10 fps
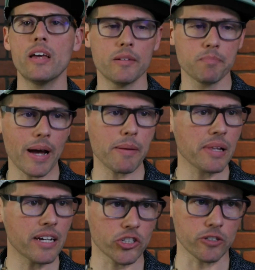My
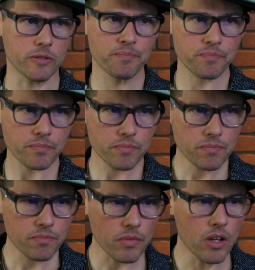pleasure.
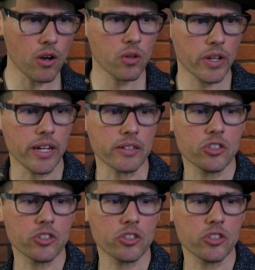Okay,